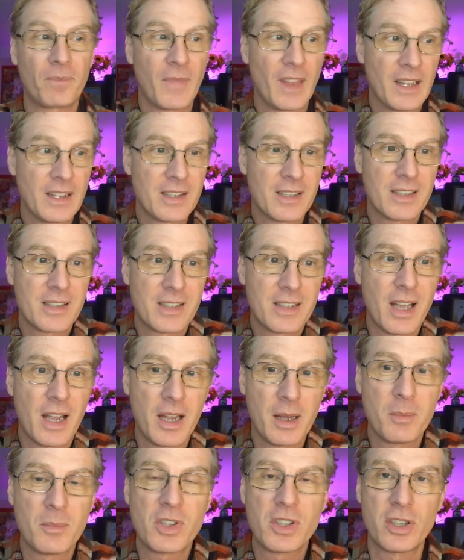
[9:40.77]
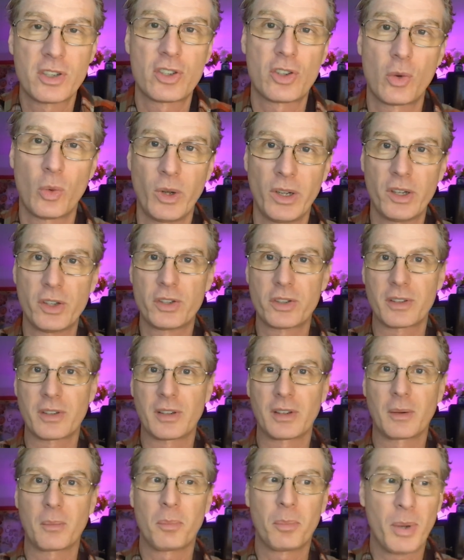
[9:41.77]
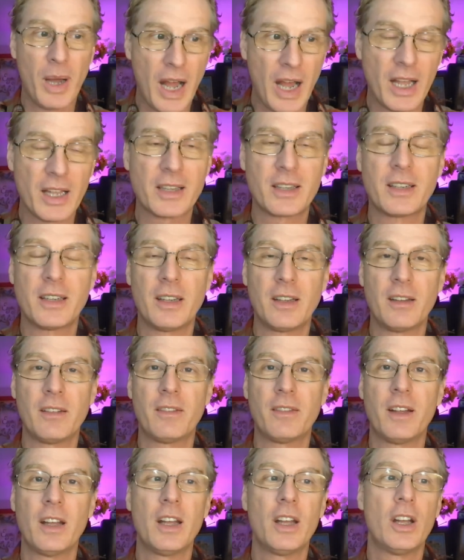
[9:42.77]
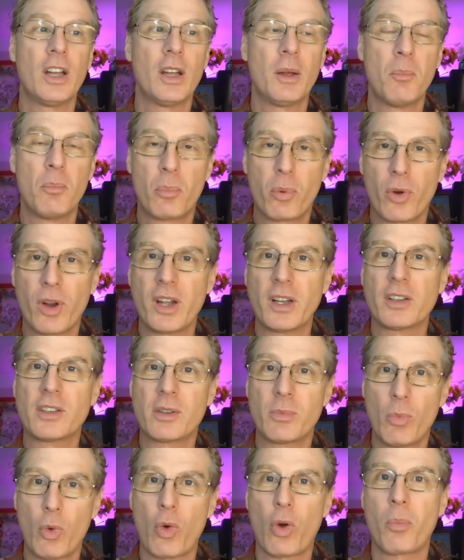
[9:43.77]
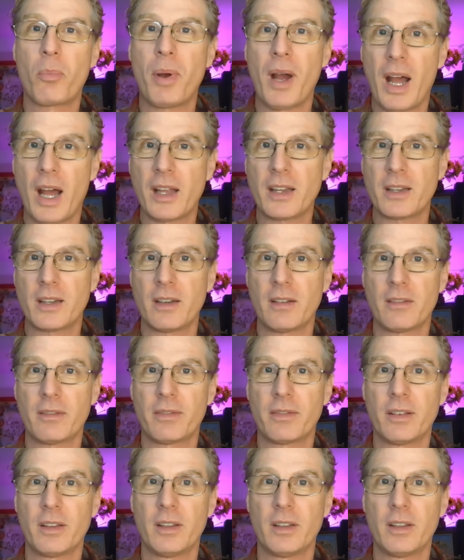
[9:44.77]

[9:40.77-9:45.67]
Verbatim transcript: It's the same situation. Positive brings more positive.